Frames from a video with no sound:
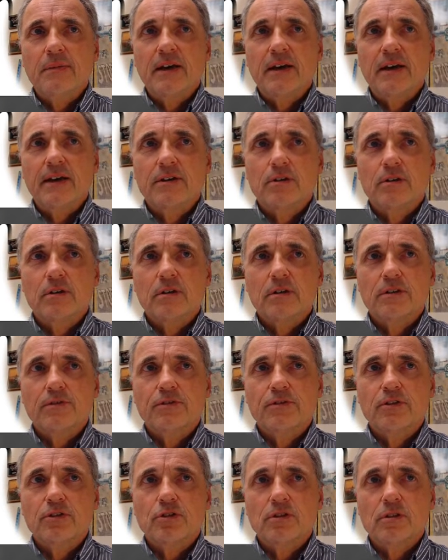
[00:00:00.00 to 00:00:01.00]
MR
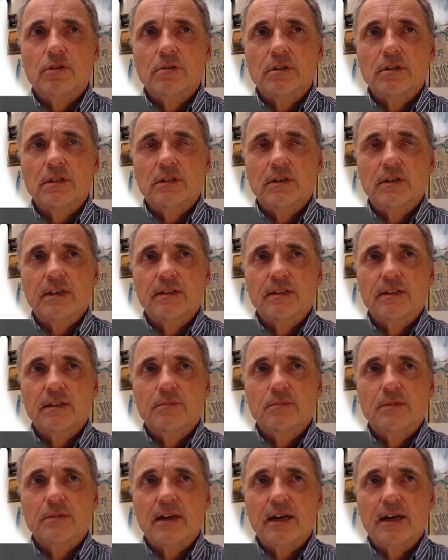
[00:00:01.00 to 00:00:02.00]
angiography showed a
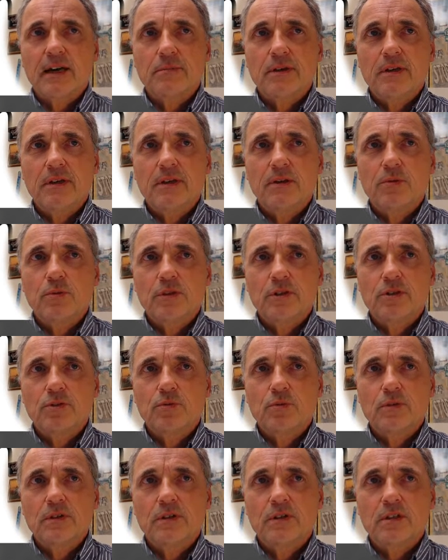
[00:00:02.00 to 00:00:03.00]
rete mirabile,
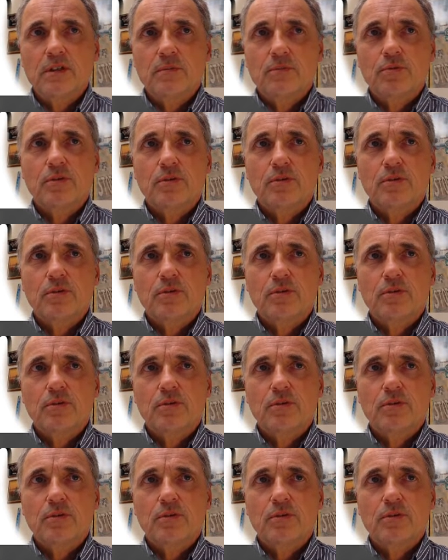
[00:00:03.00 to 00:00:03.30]
which we